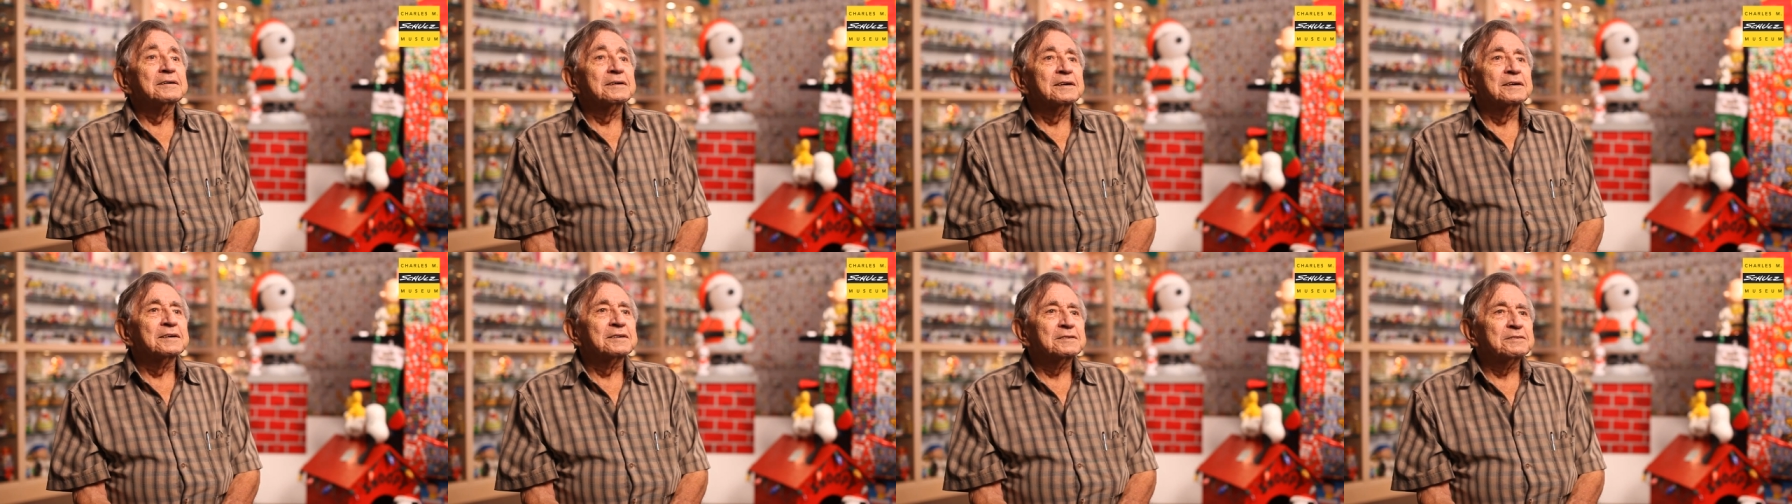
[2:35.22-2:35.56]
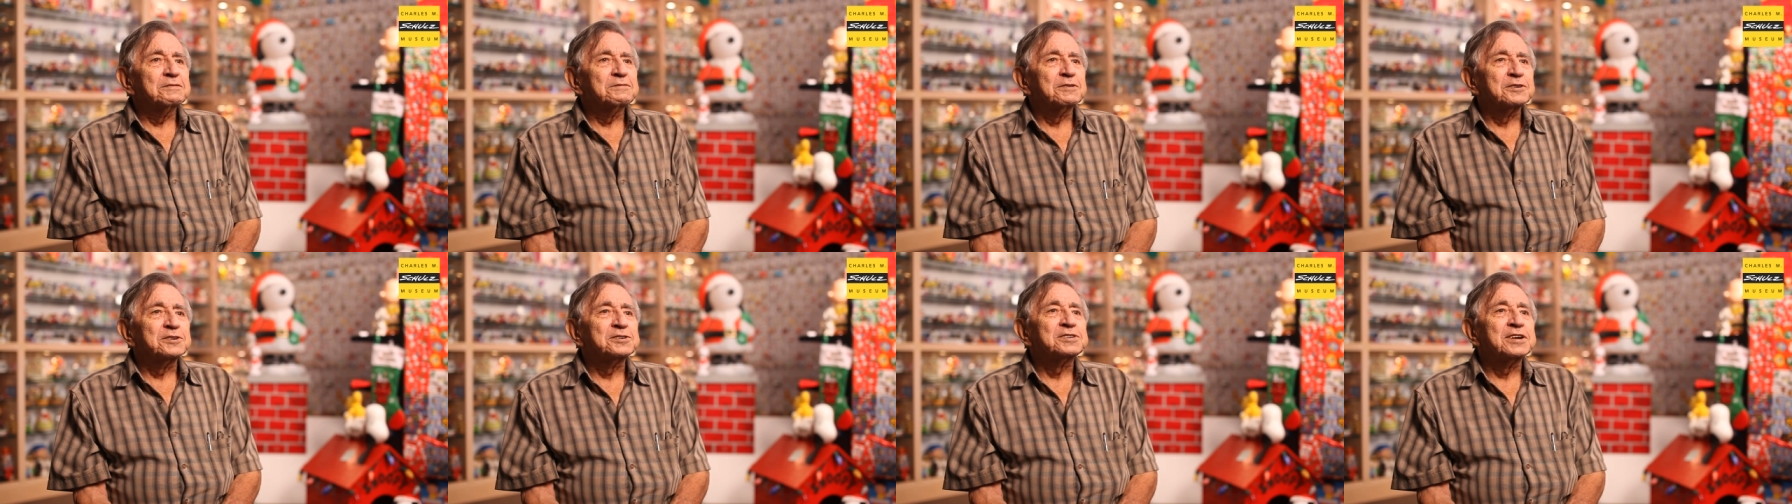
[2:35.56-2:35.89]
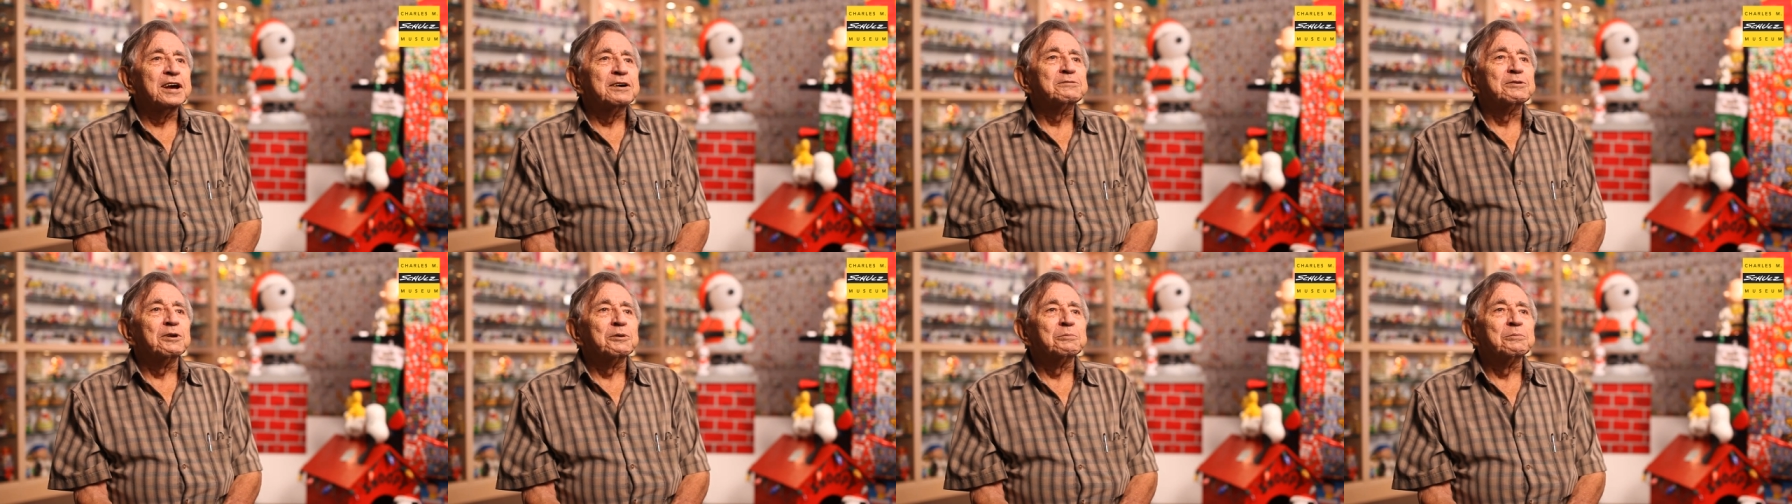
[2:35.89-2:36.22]
uh, uh, for
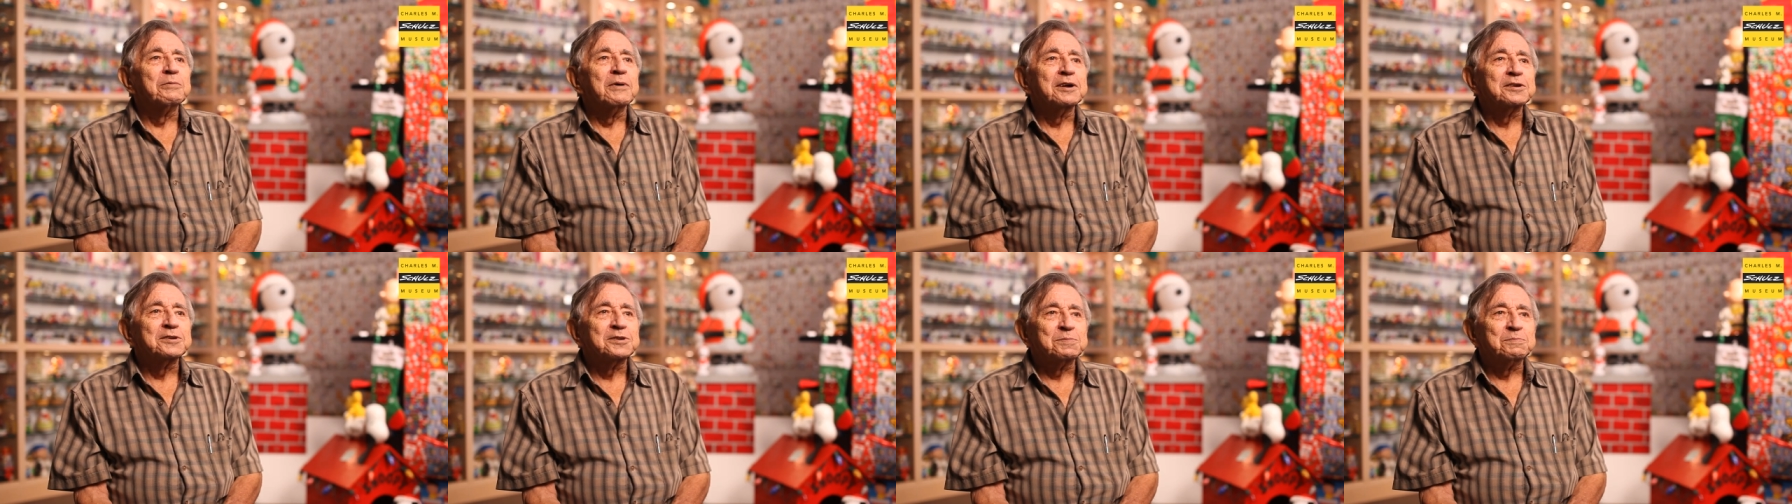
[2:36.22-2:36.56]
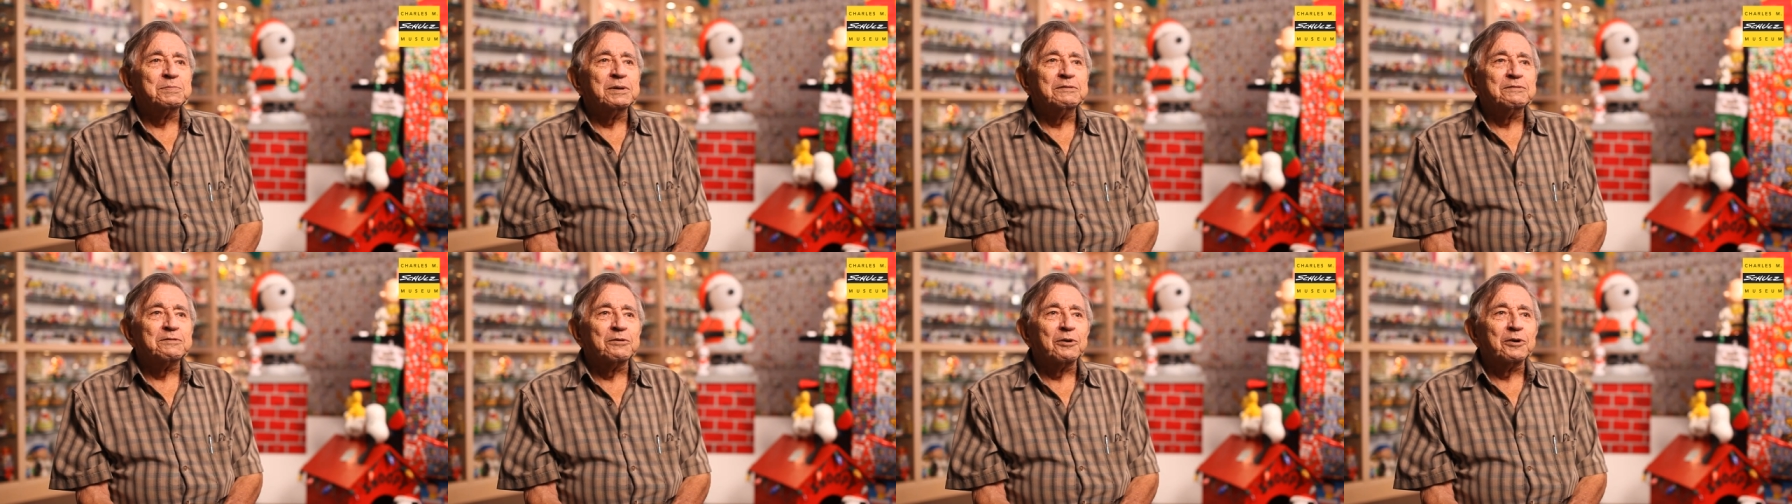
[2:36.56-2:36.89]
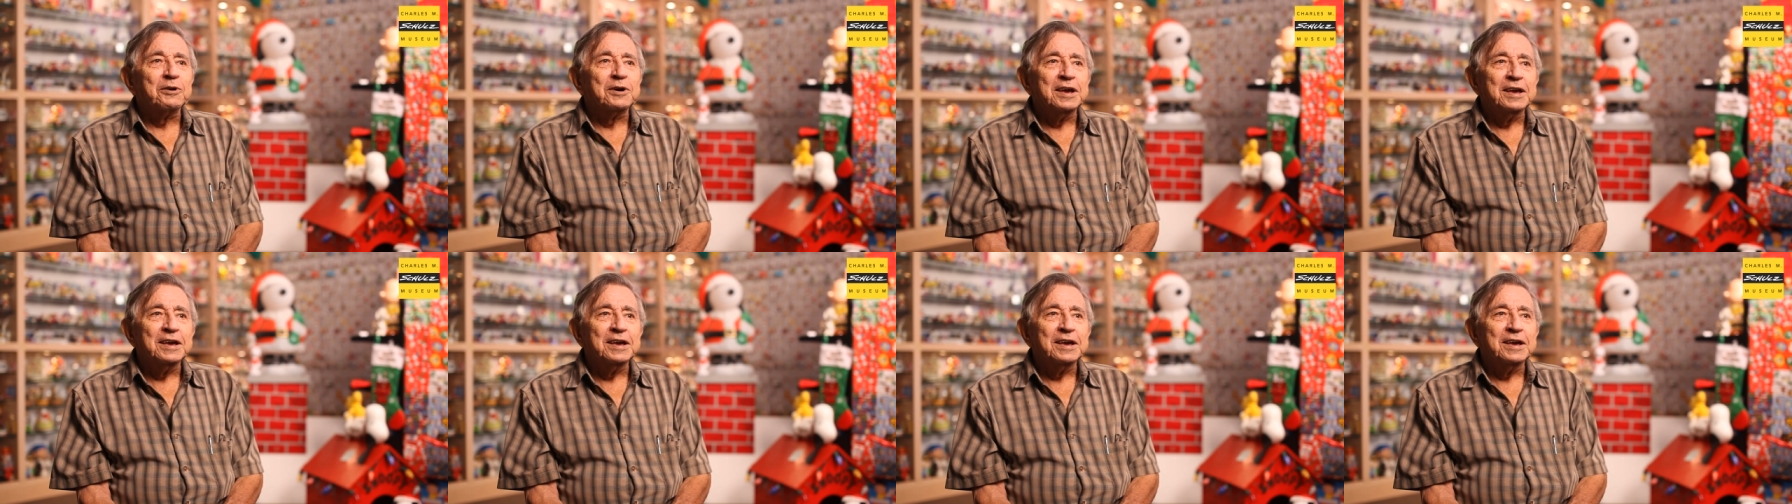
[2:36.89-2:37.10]
several months before